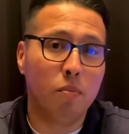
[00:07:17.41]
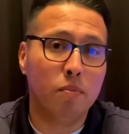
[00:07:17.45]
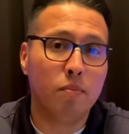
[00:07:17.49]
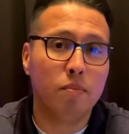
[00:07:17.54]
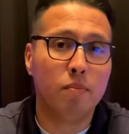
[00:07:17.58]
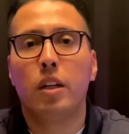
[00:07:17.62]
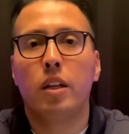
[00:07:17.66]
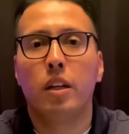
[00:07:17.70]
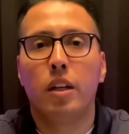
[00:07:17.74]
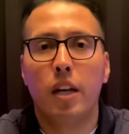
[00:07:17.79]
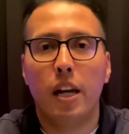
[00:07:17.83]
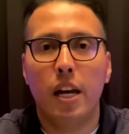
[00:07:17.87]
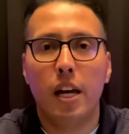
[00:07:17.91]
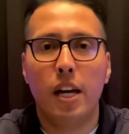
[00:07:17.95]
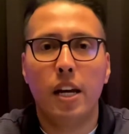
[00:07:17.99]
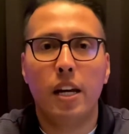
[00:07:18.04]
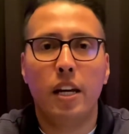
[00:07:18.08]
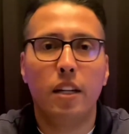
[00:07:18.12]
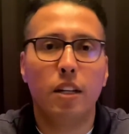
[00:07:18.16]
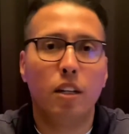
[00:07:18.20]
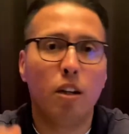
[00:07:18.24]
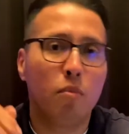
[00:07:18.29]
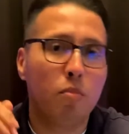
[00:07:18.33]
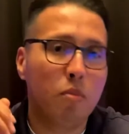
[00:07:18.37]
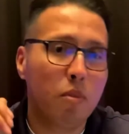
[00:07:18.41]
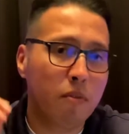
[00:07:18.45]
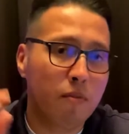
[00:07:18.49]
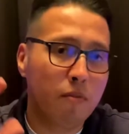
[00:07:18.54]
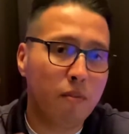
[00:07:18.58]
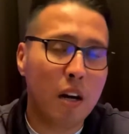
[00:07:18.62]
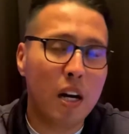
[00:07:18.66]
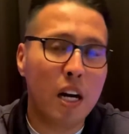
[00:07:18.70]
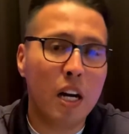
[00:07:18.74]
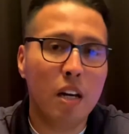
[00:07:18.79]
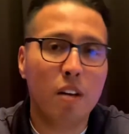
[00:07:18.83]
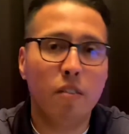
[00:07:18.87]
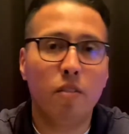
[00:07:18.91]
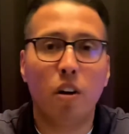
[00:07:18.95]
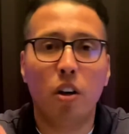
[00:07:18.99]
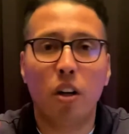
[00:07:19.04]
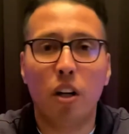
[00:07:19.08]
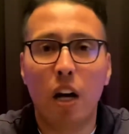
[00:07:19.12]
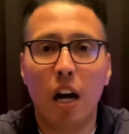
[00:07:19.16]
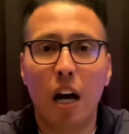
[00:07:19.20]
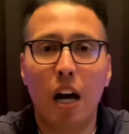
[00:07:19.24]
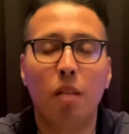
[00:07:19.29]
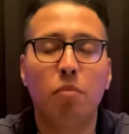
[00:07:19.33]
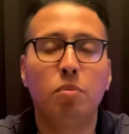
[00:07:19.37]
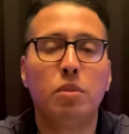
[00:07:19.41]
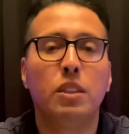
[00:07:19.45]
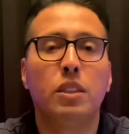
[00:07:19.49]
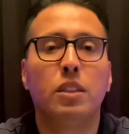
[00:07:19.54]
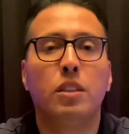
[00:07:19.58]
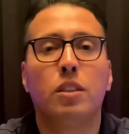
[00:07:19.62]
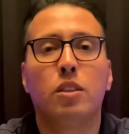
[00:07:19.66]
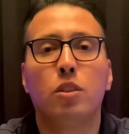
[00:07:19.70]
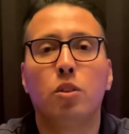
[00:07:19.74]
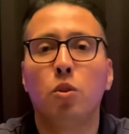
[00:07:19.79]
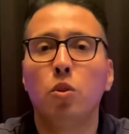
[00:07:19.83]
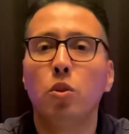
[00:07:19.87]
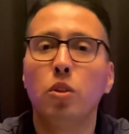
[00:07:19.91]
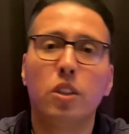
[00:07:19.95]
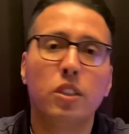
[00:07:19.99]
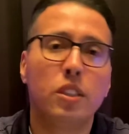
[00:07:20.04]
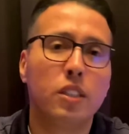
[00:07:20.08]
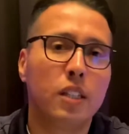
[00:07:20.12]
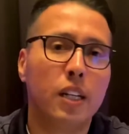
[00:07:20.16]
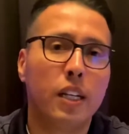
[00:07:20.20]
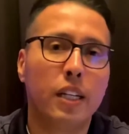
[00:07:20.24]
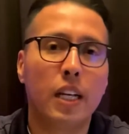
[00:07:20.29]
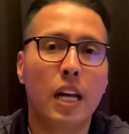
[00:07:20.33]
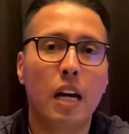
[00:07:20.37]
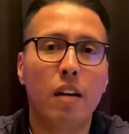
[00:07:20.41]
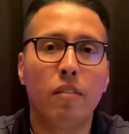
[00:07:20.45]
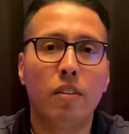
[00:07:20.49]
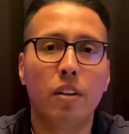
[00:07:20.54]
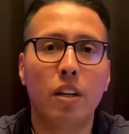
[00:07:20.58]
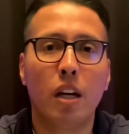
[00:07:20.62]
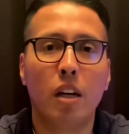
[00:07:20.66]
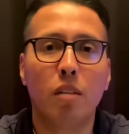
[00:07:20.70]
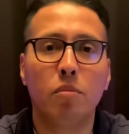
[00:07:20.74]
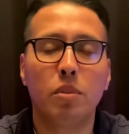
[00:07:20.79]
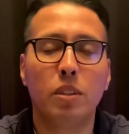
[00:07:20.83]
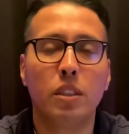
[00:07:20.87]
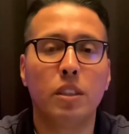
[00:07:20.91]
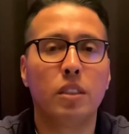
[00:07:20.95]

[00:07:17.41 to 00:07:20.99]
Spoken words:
And number 5 are options. Who doesn't like having options?